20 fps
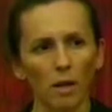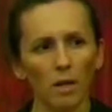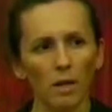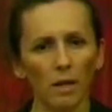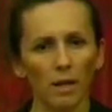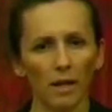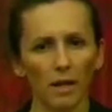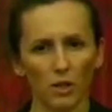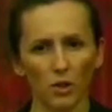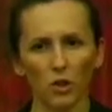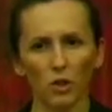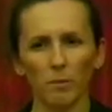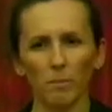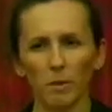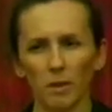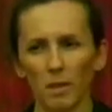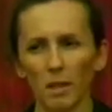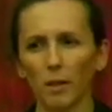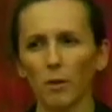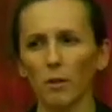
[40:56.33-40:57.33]
can actually
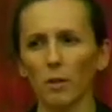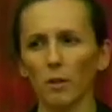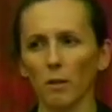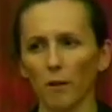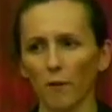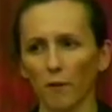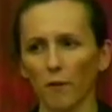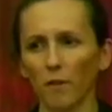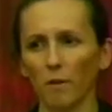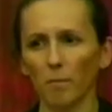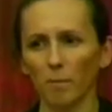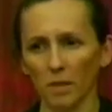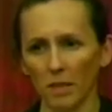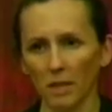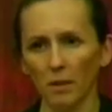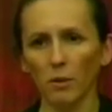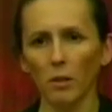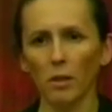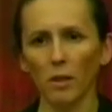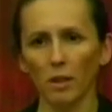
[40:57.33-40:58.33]

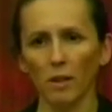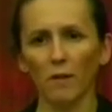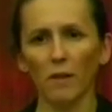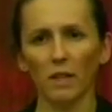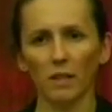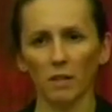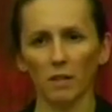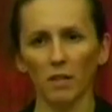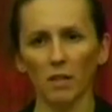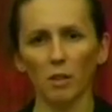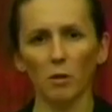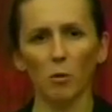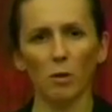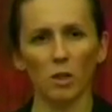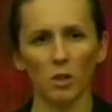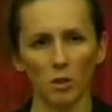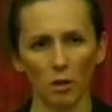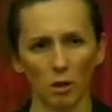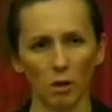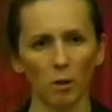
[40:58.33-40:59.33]
materially affect the
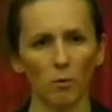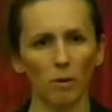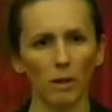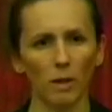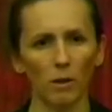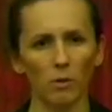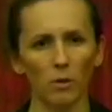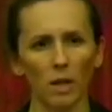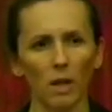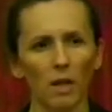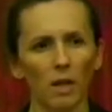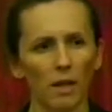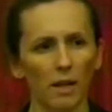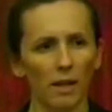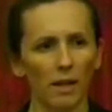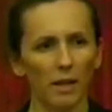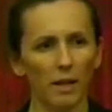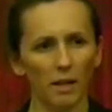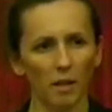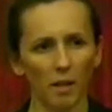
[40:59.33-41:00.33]
situation on the ground
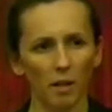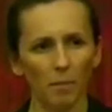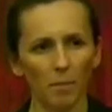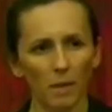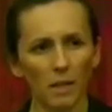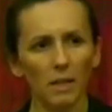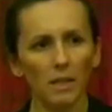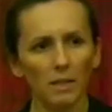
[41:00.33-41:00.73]
in an immediate